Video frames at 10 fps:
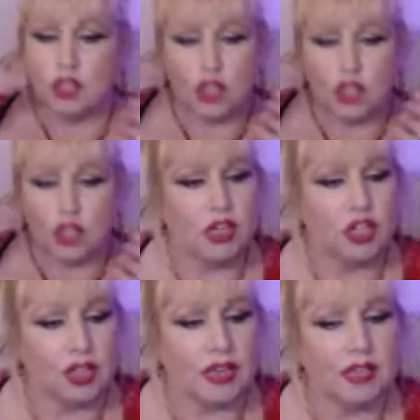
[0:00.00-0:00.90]

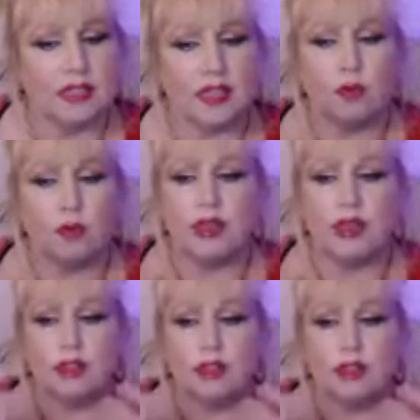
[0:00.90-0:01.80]
change things
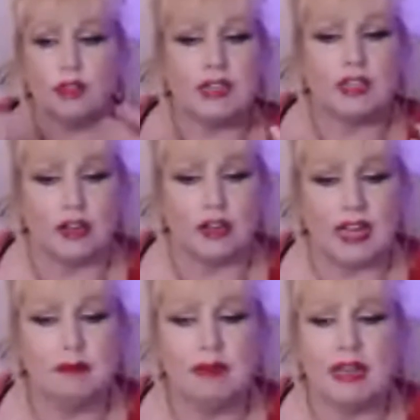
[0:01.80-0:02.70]
within the family
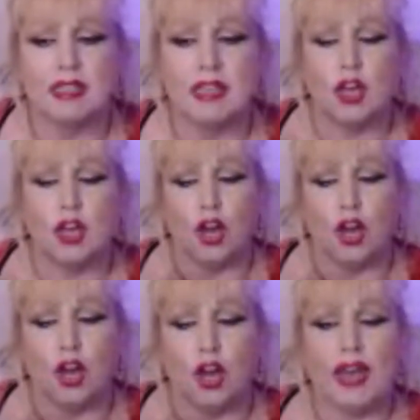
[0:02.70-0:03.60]
dynamics,
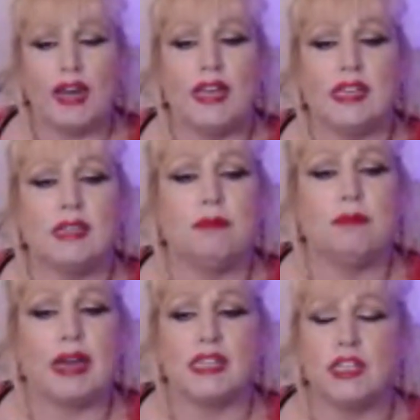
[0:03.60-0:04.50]
and when is it
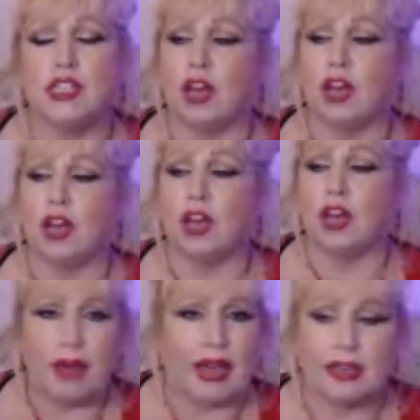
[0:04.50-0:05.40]
better to
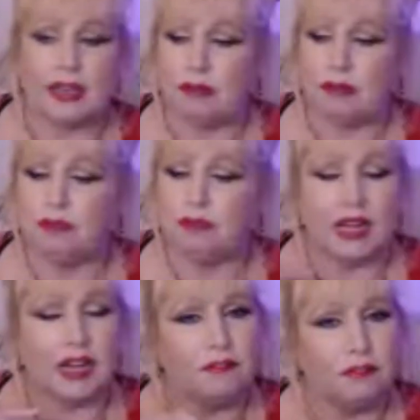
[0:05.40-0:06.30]
hold back.
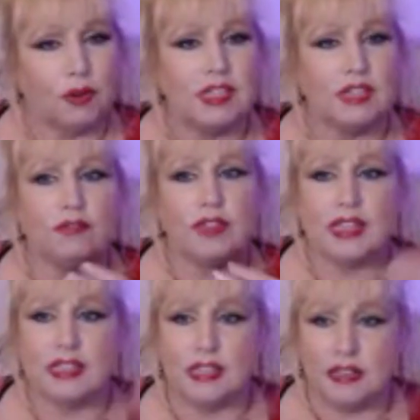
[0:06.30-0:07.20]
And I feel as if
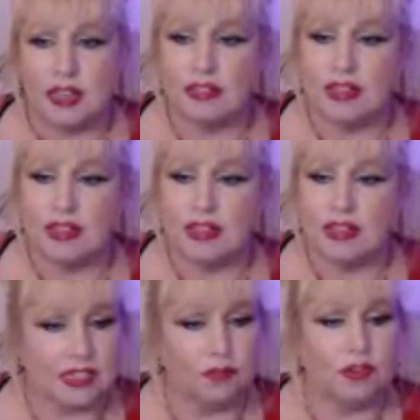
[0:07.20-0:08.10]
there's
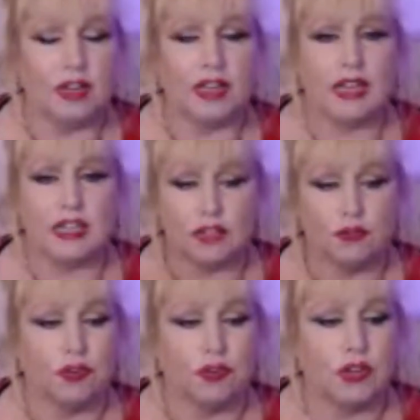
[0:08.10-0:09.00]
definitely a
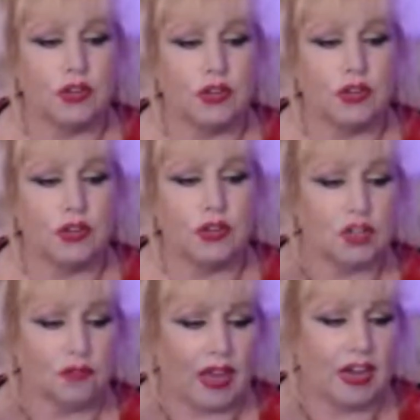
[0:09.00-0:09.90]
different
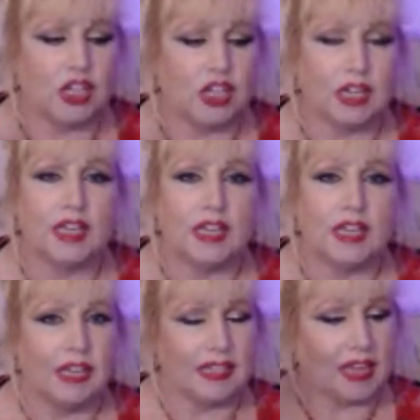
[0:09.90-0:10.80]
change of energy,
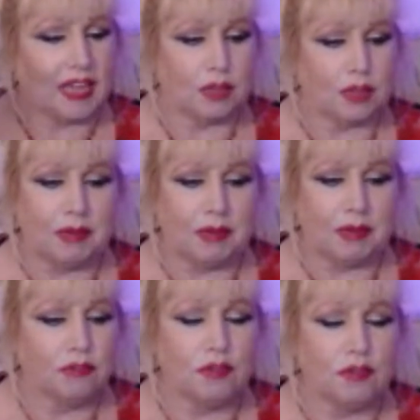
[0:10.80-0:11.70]
say at the
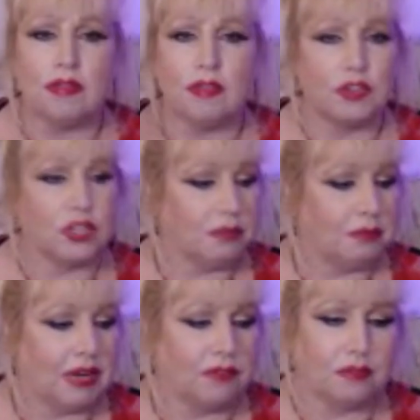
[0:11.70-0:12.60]
beginning of the month
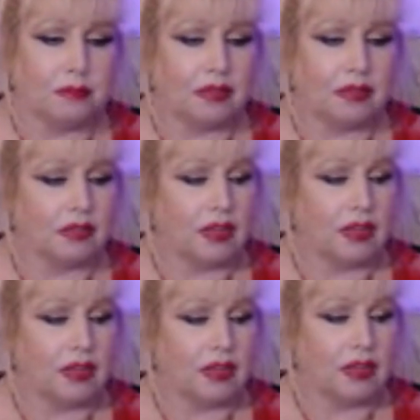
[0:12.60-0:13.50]
to the middle of the month,
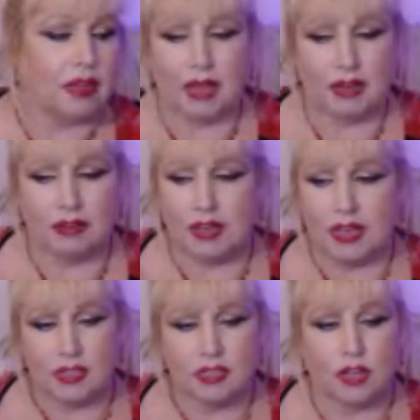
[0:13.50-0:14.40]

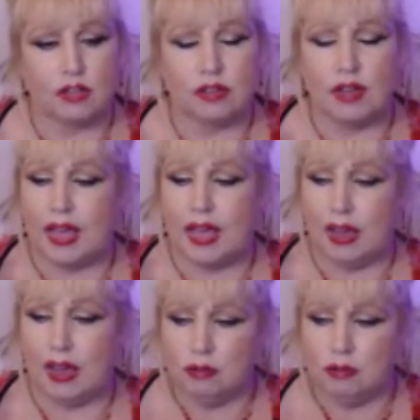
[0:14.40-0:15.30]
in certain
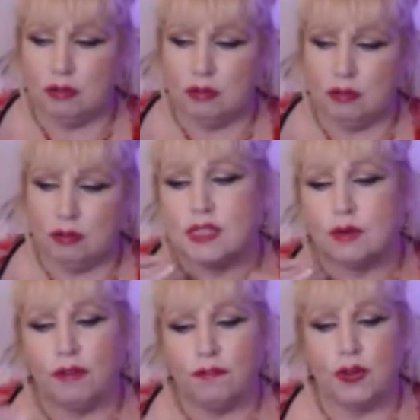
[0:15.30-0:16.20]
households.
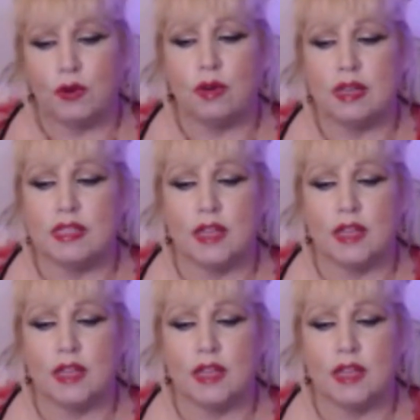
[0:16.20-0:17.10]
So I feel
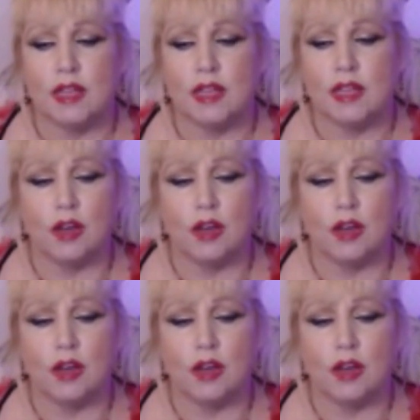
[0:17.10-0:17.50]
as though